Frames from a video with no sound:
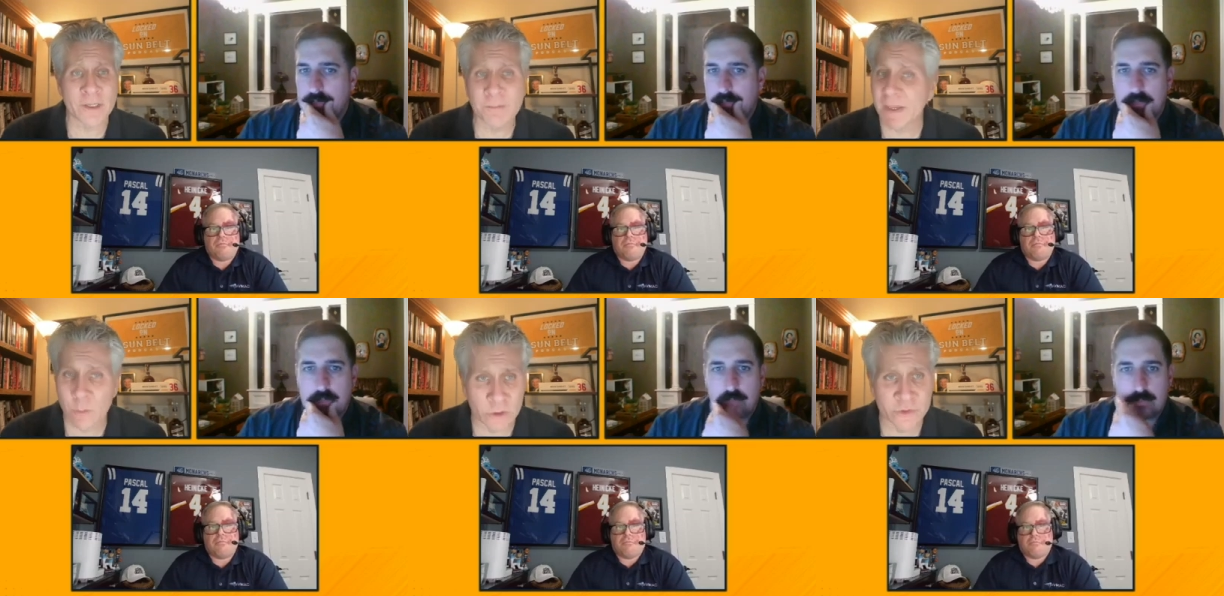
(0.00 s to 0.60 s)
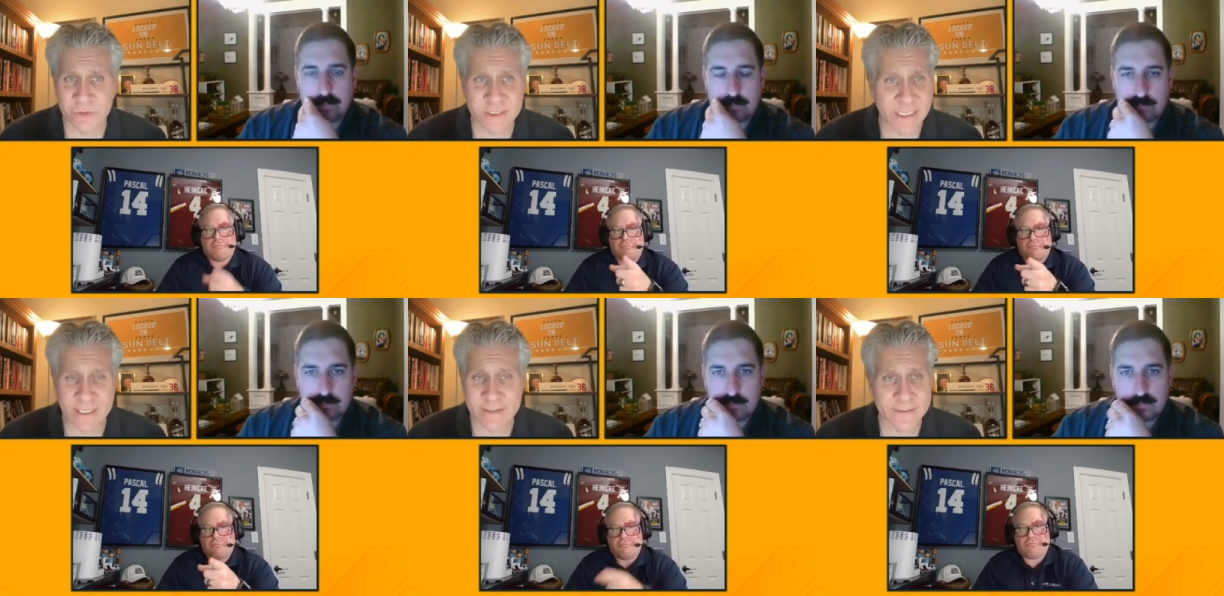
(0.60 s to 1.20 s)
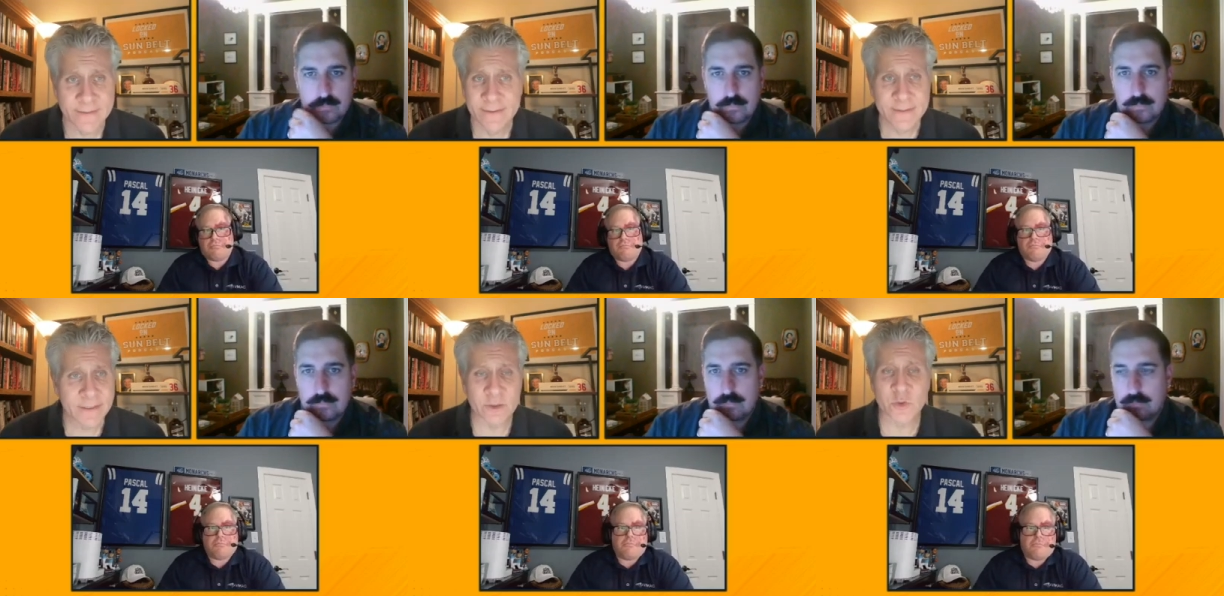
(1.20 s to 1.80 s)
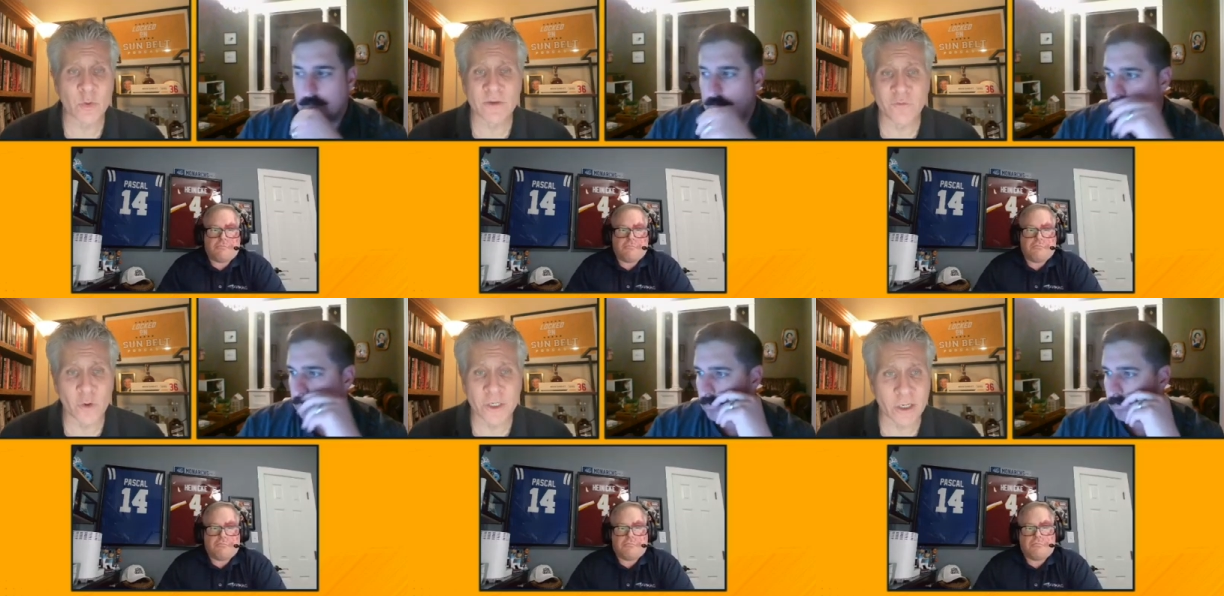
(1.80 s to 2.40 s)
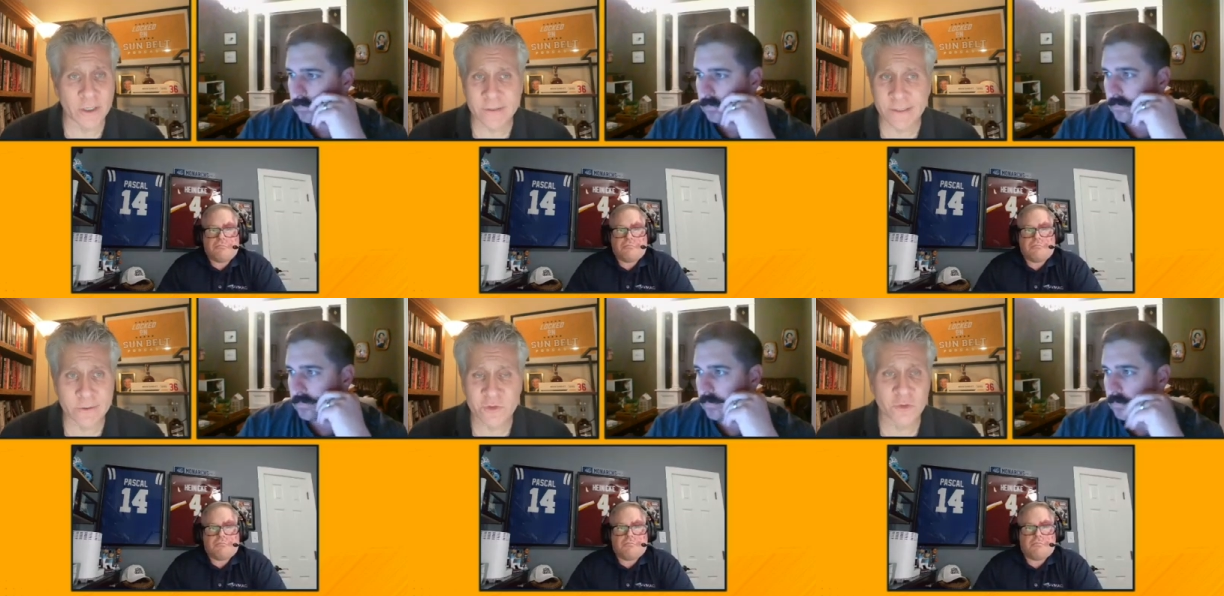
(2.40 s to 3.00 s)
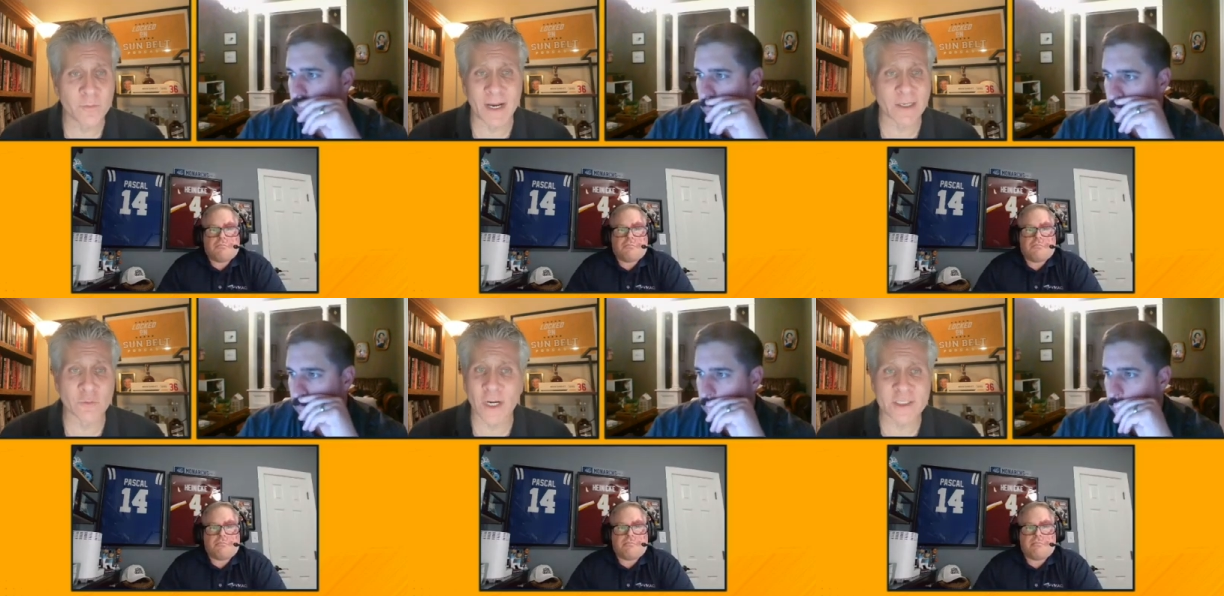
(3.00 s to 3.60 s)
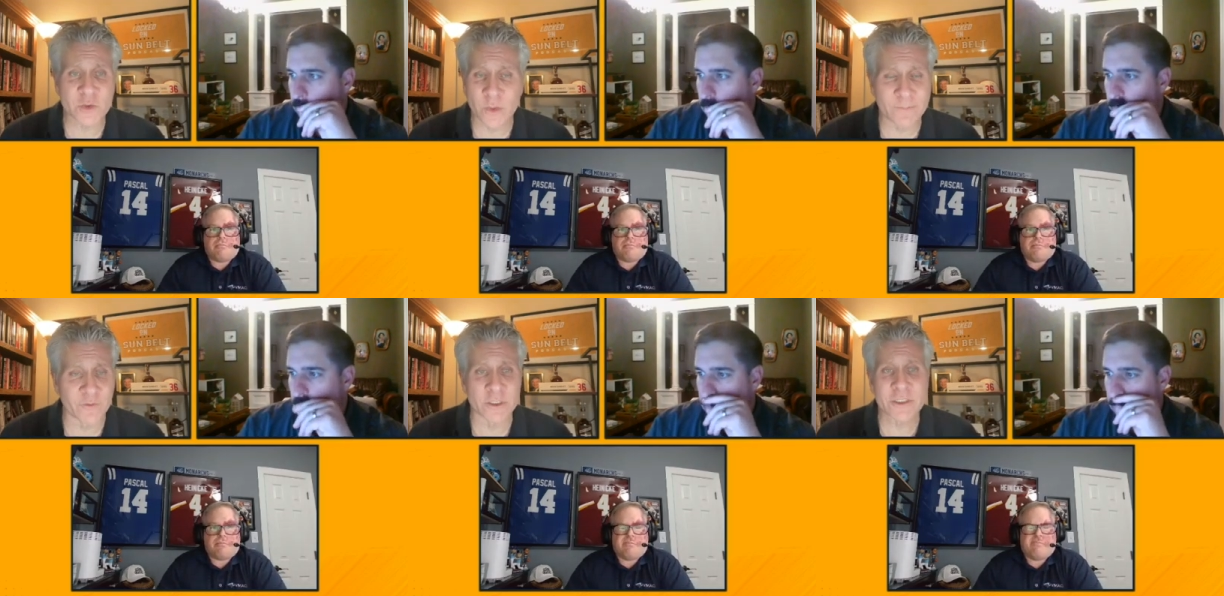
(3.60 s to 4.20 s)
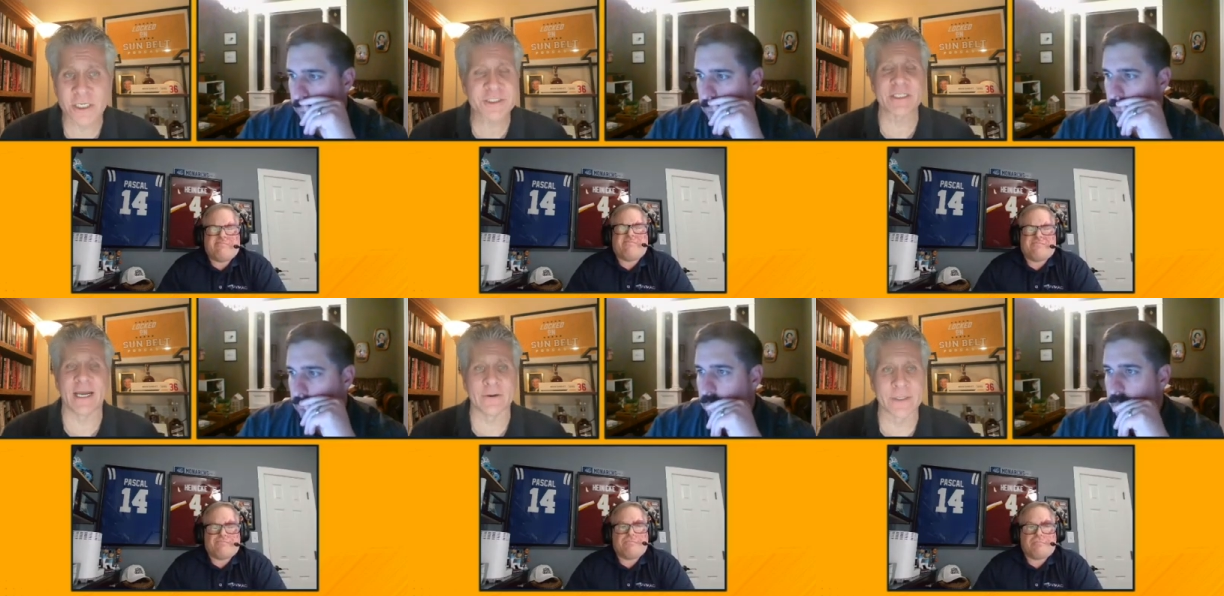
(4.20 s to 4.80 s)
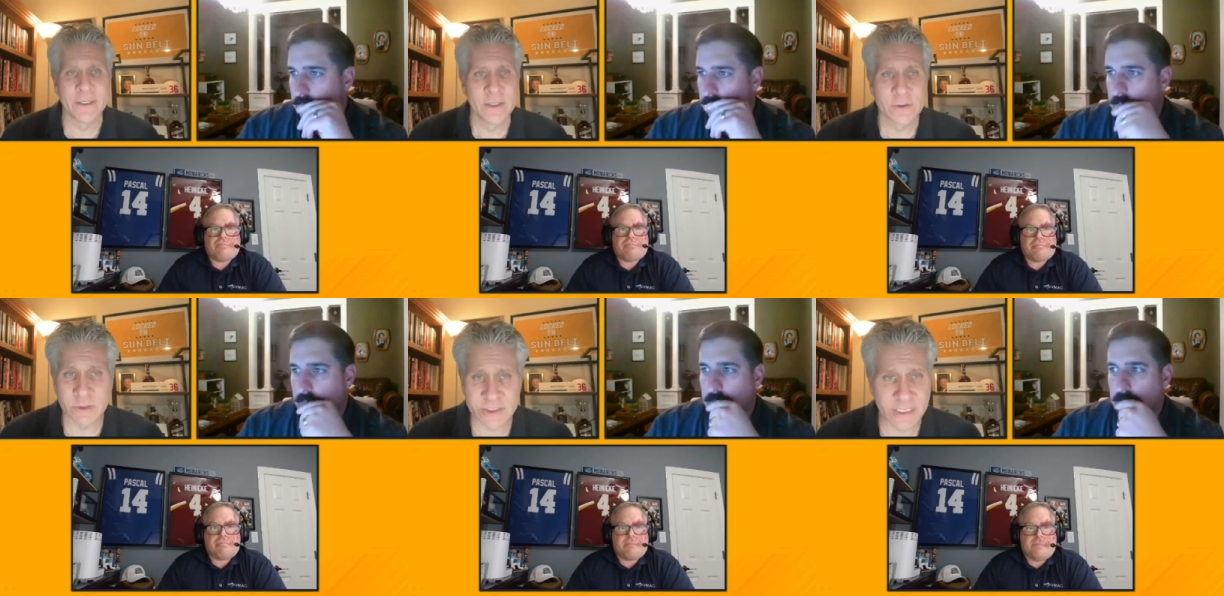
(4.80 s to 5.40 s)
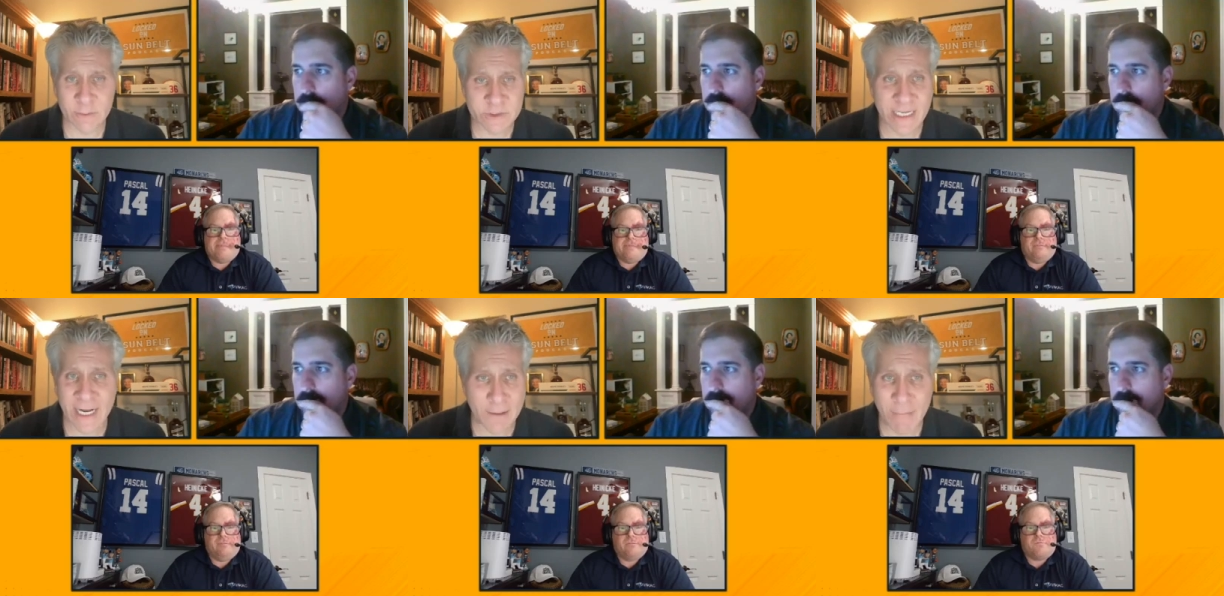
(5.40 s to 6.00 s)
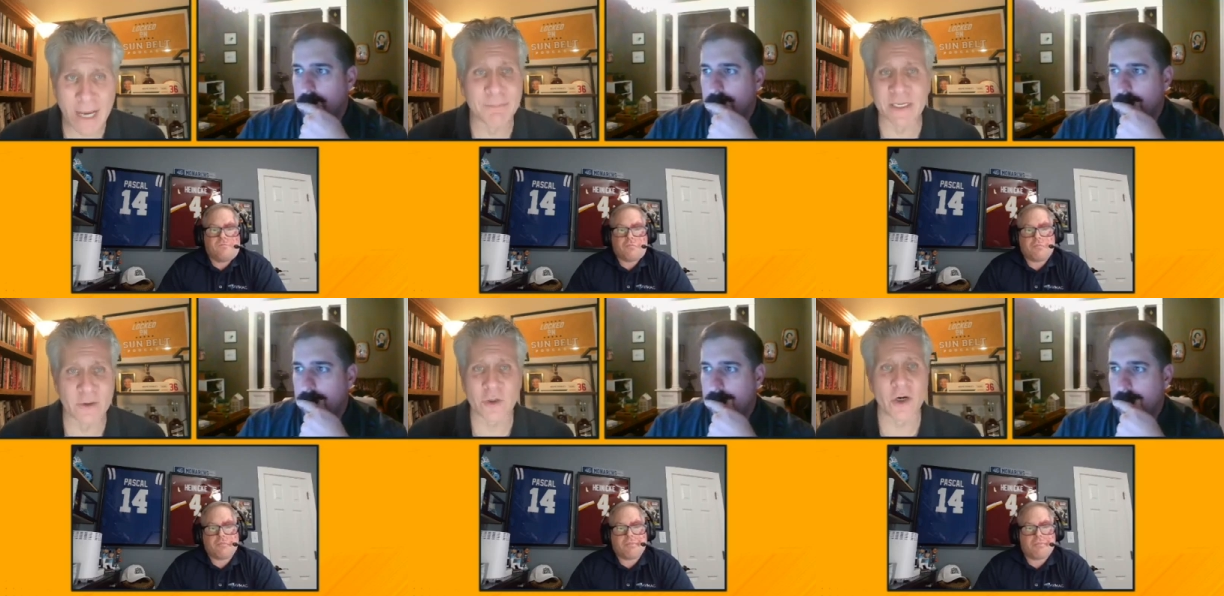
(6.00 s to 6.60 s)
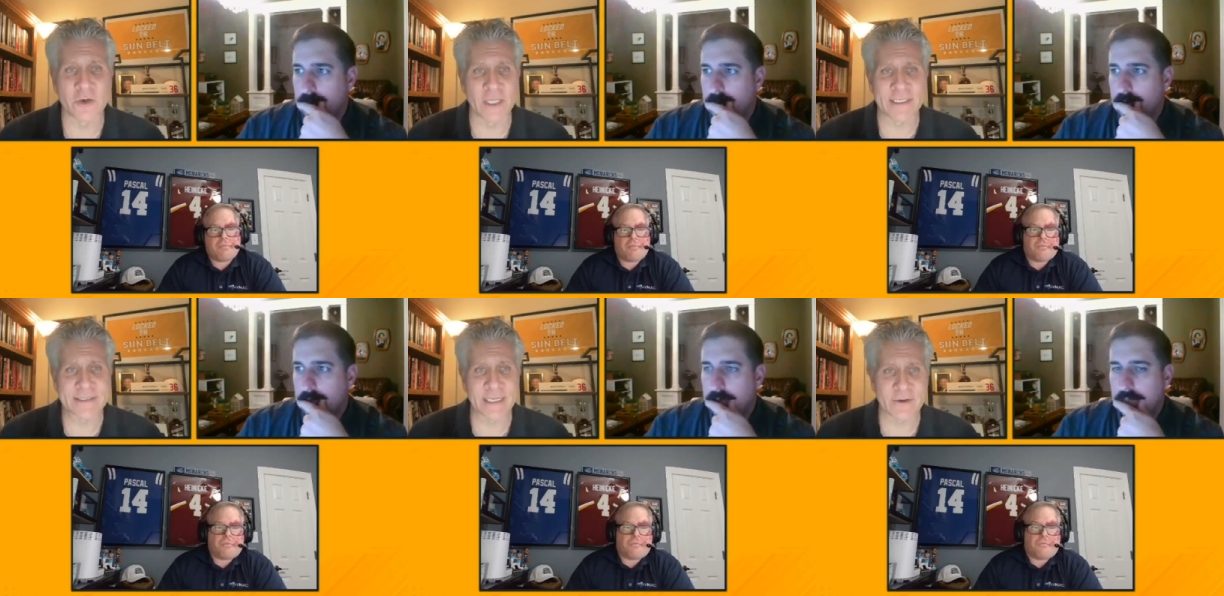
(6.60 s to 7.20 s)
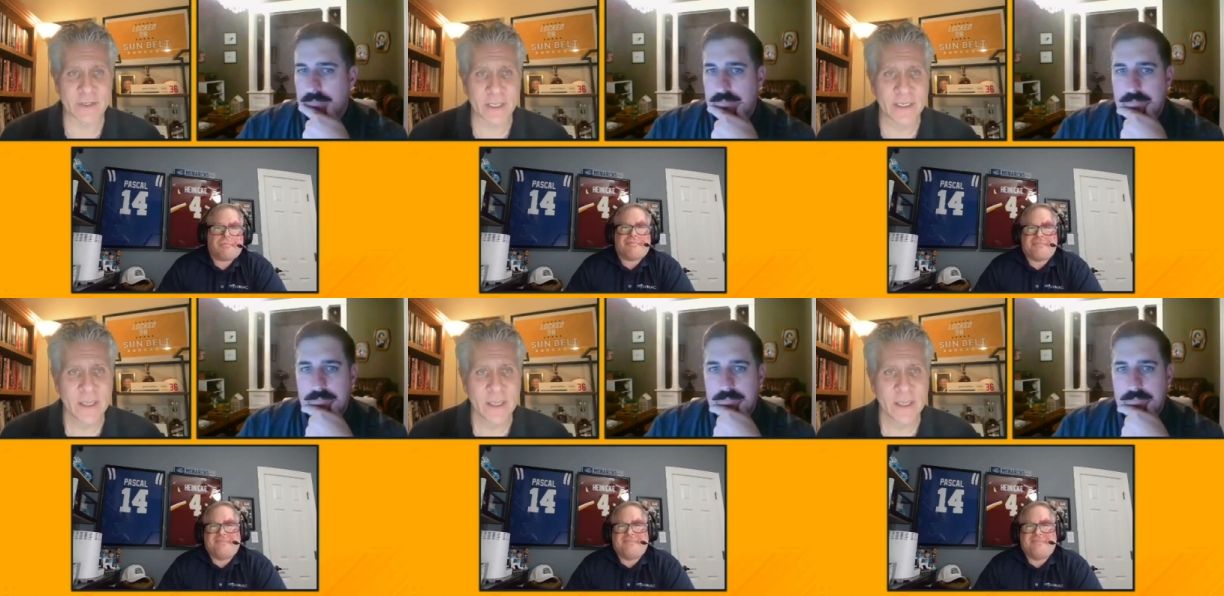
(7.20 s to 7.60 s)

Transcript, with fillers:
Speaker 1: Ben Wooldridge had a you know 24 yard you know student body right sweep for a touchdown which again was not on my bingo card last Saturday.